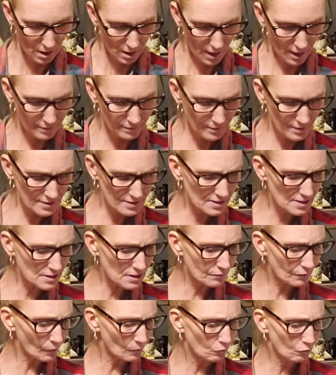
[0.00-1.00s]
And this
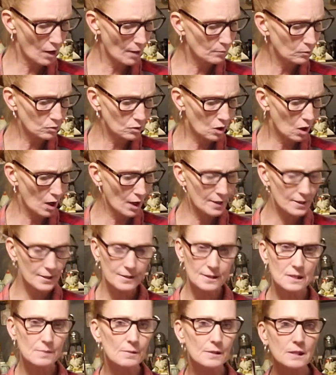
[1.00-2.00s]
is from Rebel
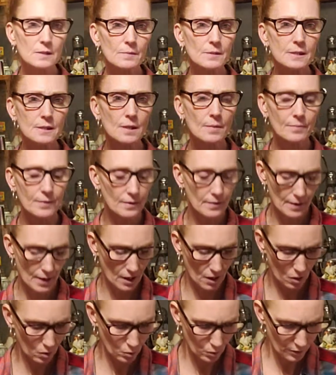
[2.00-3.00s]
Gardens. Must have been something that
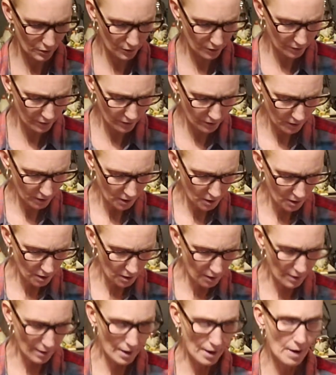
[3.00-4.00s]
I ordered
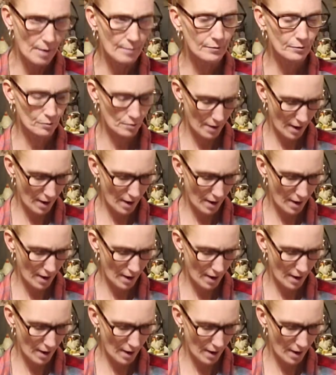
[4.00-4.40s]
through